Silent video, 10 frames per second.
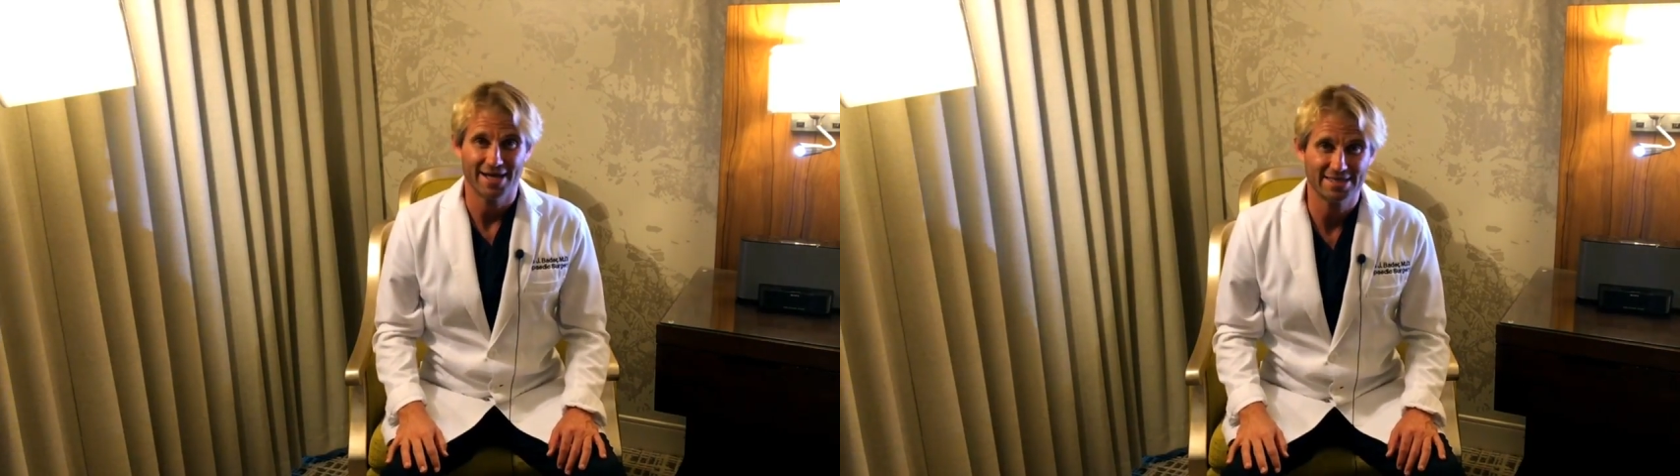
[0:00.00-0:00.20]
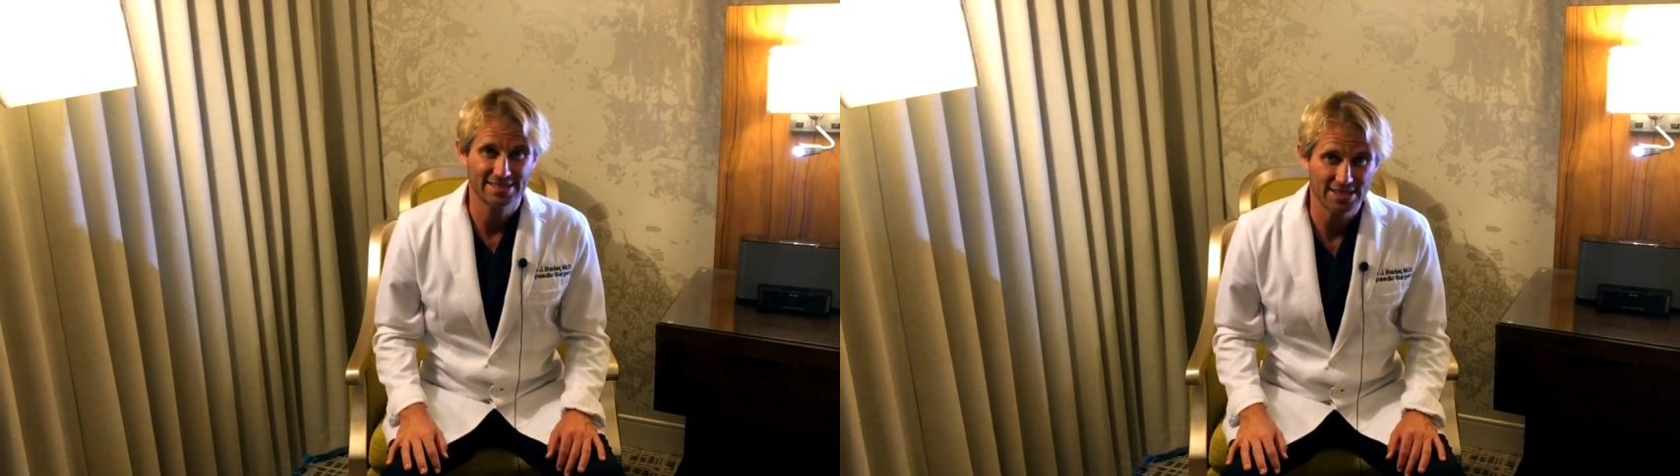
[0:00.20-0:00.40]

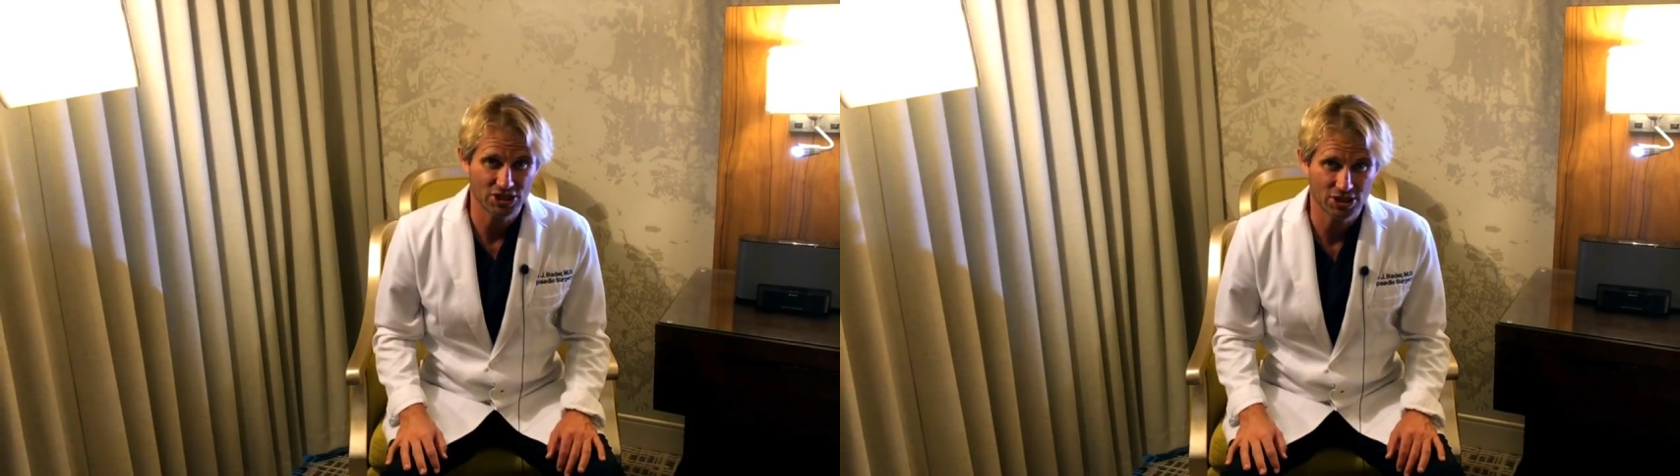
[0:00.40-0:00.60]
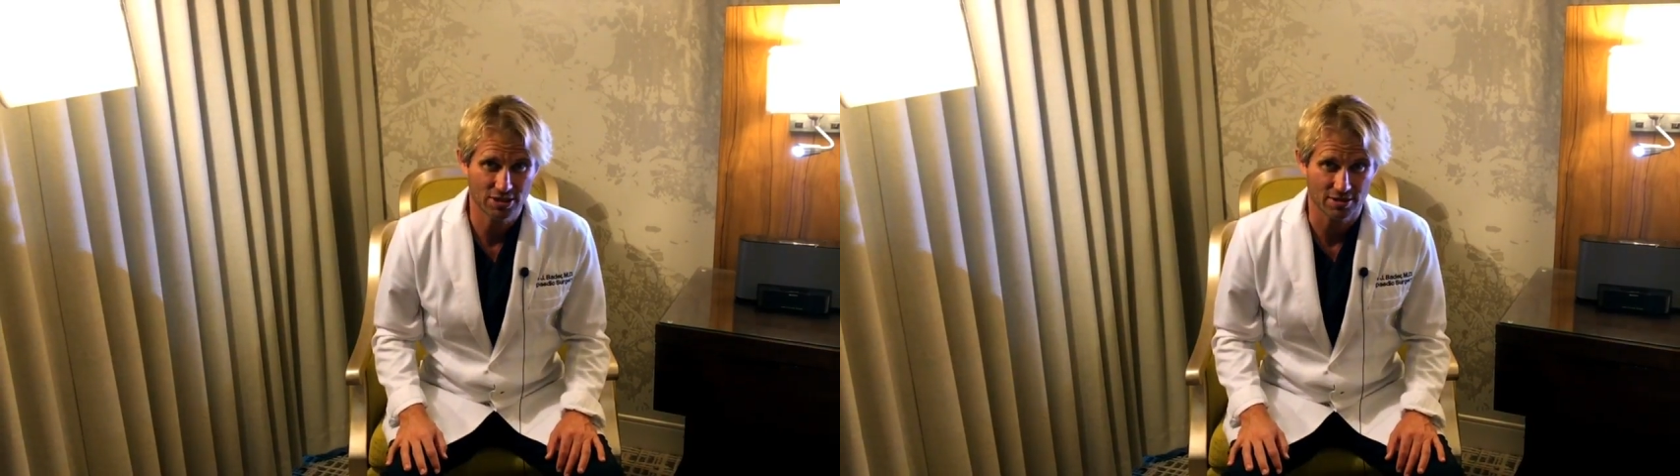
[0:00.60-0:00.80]

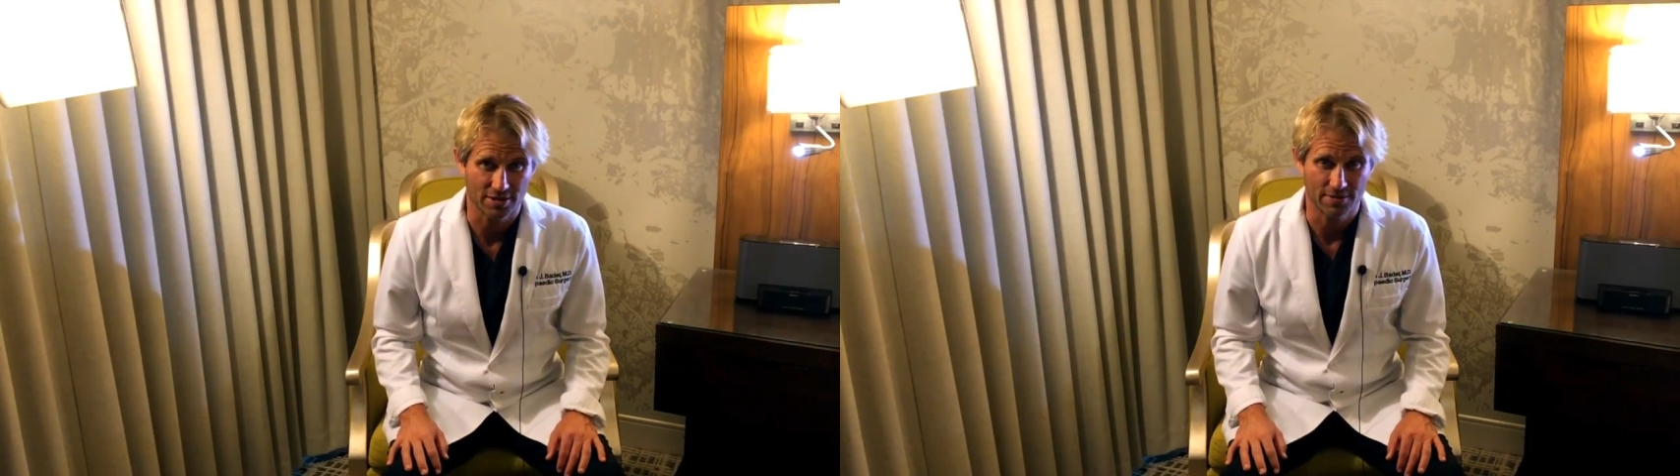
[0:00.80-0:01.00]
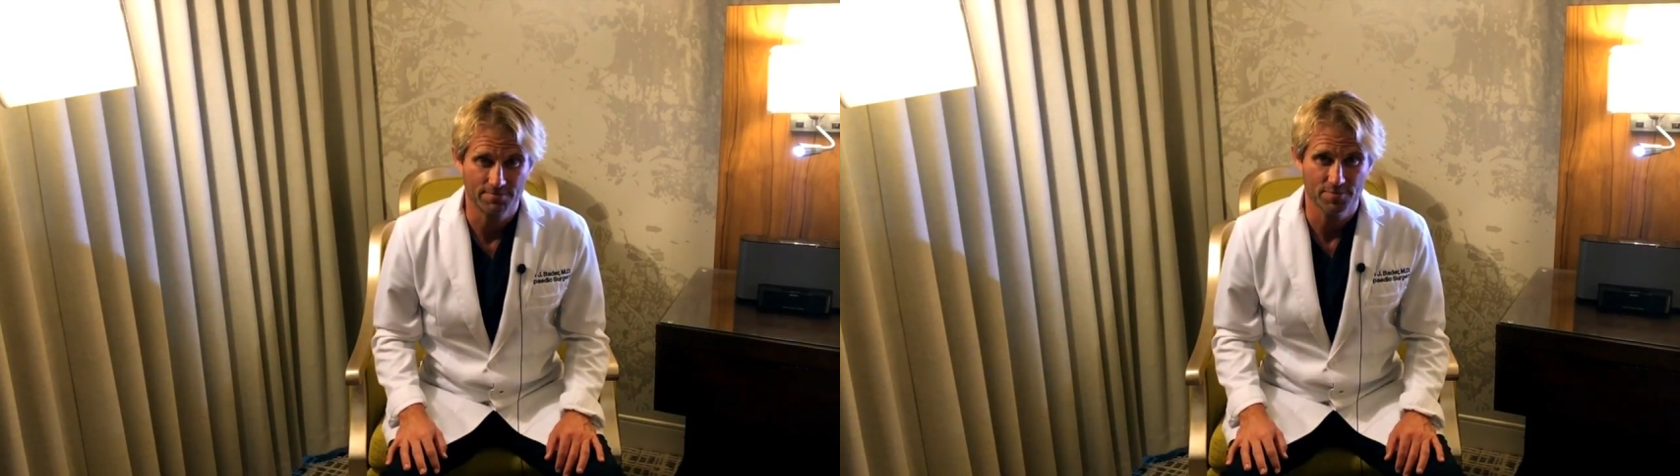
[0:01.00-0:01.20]

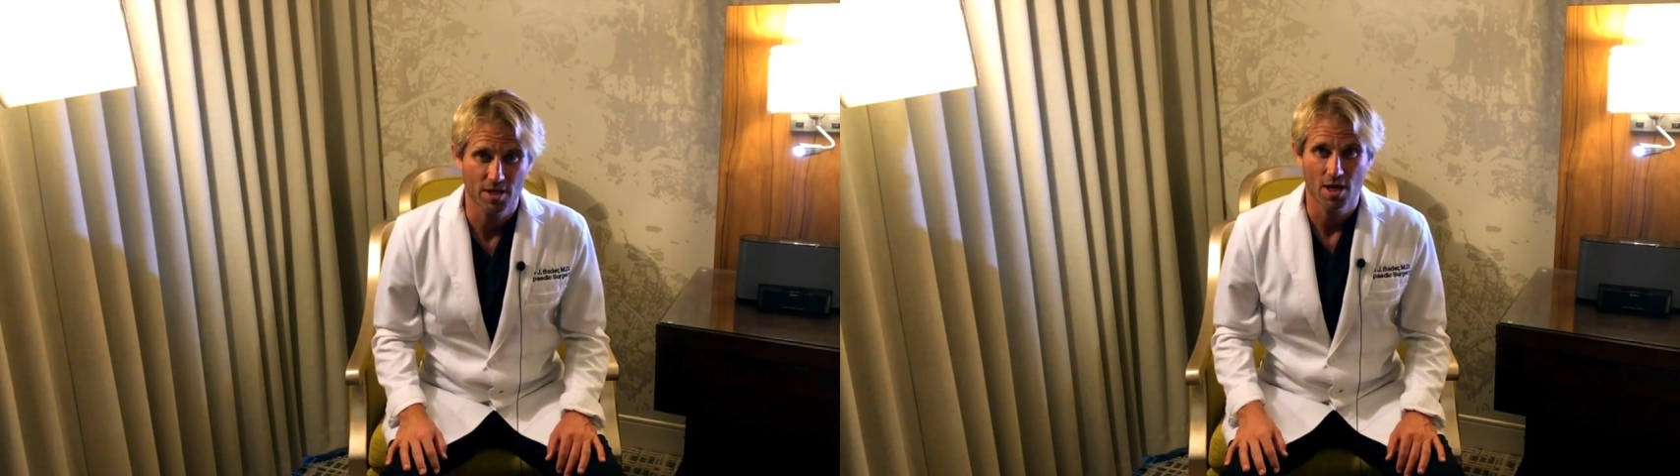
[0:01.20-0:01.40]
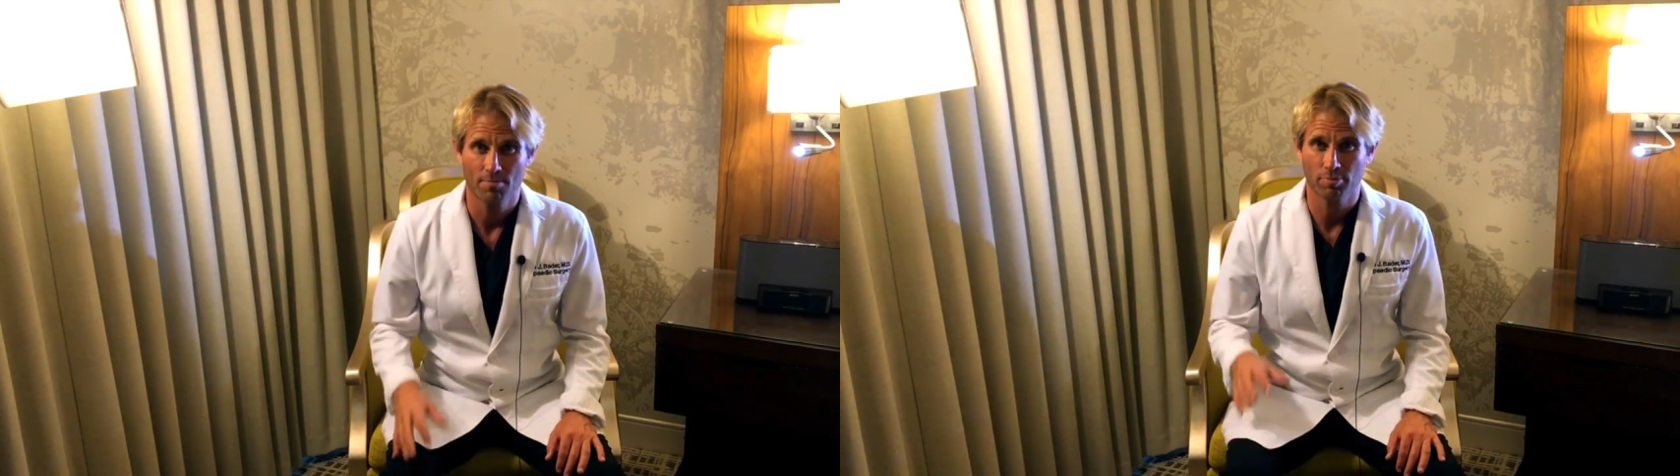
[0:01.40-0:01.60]
Additionally,
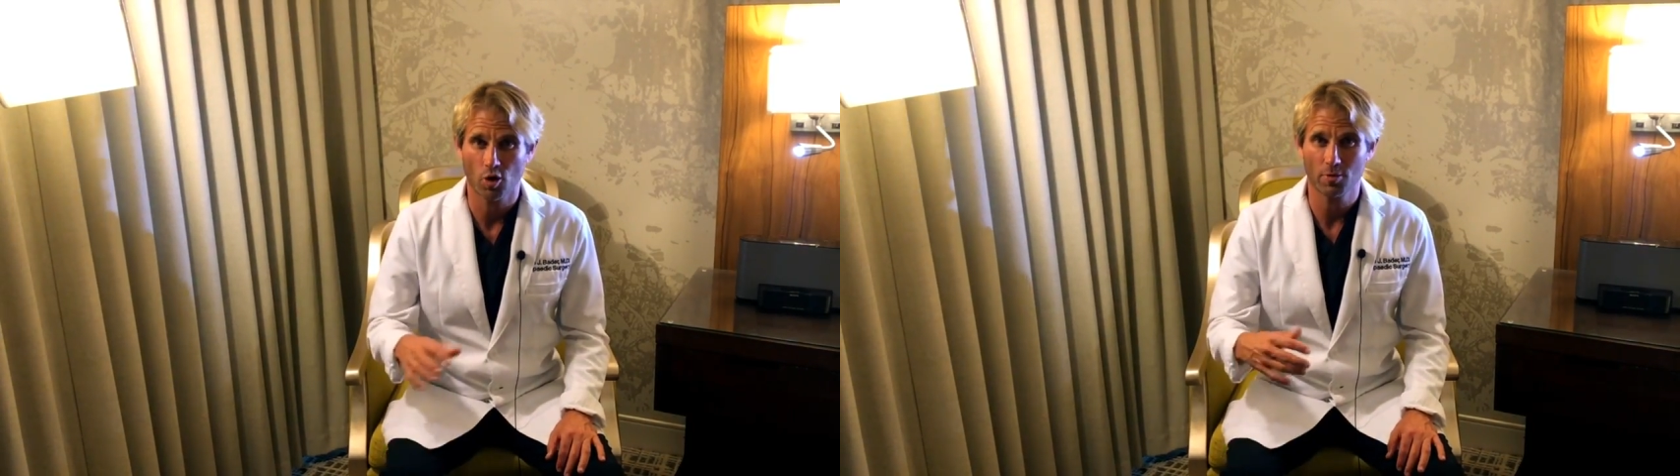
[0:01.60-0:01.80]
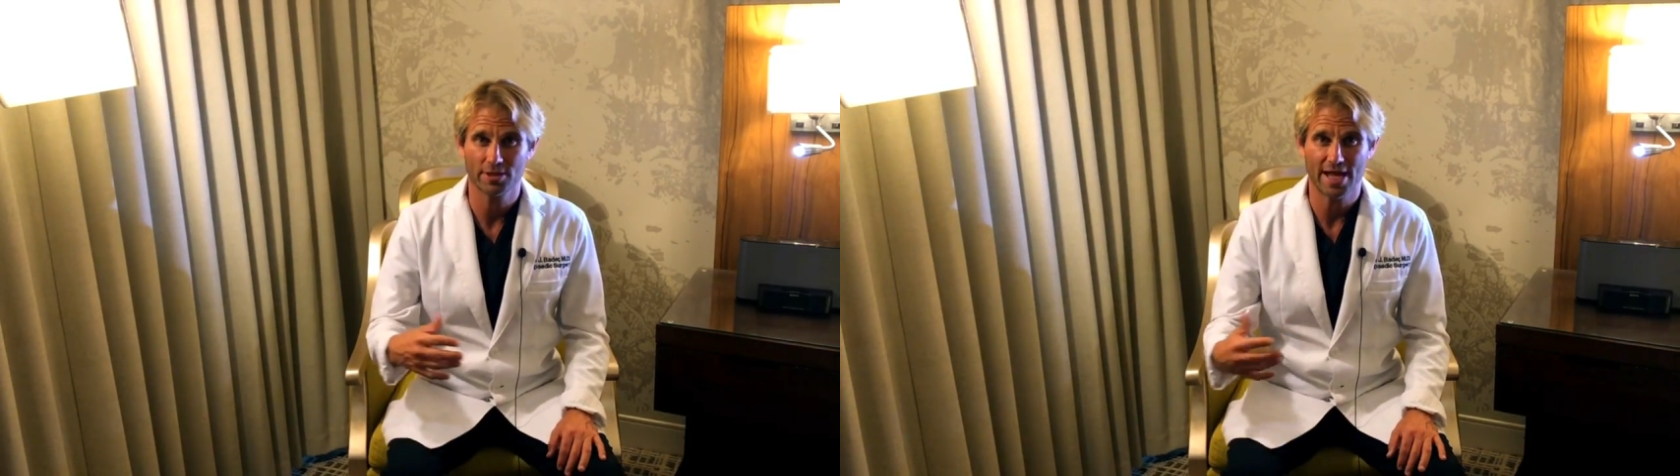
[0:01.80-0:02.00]

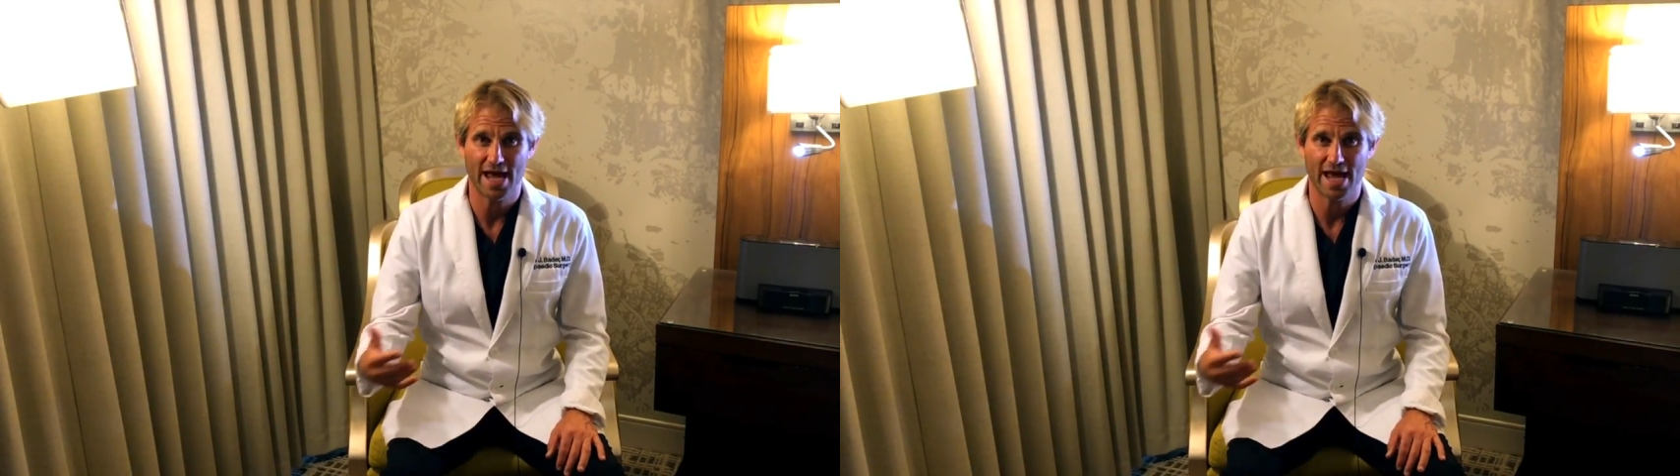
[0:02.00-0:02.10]
bromelain